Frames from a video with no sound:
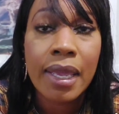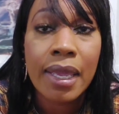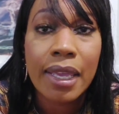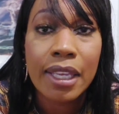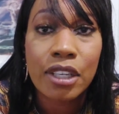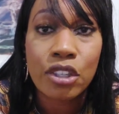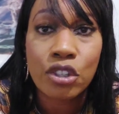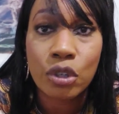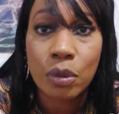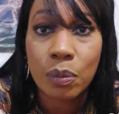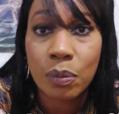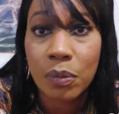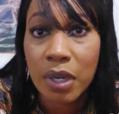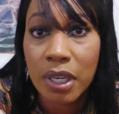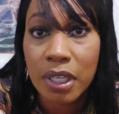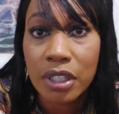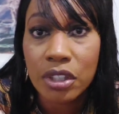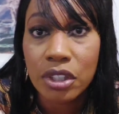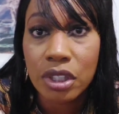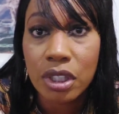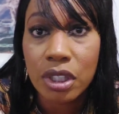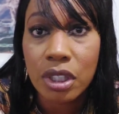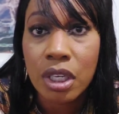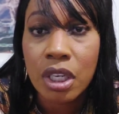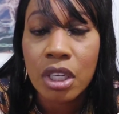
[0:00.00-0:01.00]
and your
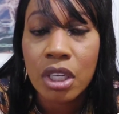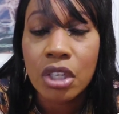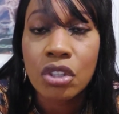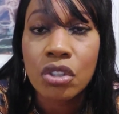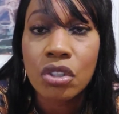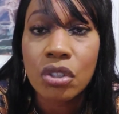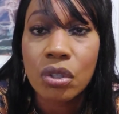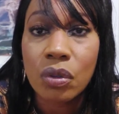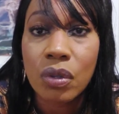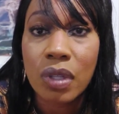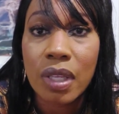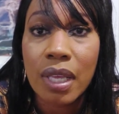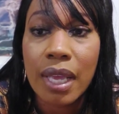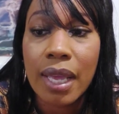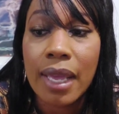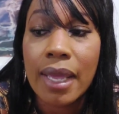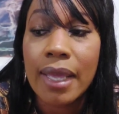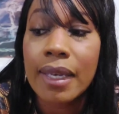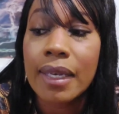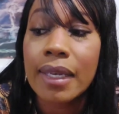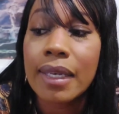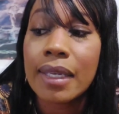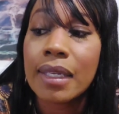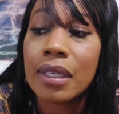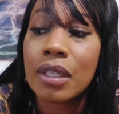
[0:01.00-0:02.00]
budget, so
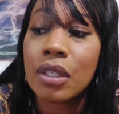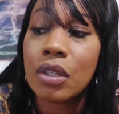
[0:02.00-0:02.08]
that